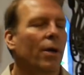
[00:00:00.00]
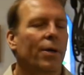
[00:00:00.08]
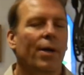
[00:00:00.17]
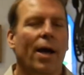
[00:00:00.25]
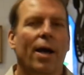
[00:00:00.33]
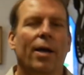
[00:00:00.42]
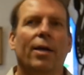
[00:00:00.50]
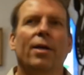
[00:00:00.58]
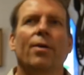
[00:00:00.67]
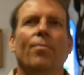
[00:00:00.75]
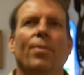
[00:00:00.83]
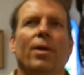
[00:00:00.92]
Yeah, it
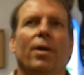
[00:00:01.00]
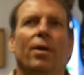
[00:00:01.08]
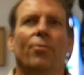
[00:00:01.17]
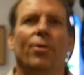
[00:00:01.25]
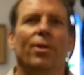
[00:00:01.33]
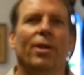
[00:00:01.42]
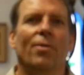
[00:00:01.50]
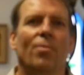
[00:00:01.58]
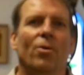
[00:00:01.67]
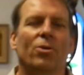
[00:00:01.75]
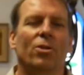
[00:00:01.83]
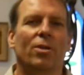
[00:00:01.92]
can be really
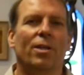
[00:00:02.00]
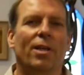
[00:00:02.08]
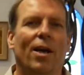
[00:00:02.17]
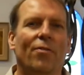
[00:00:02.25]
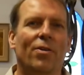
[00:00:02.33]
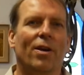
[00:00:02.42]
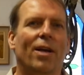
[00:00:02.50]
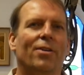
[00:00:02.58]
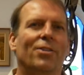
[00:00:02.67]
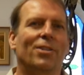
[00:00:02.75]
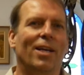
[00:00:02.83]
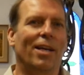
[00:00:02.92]
emotional and you have to
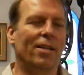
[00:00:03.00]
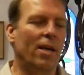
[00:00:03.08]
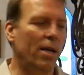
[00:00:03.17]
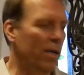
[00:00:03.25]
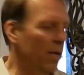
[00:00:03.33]
understand that.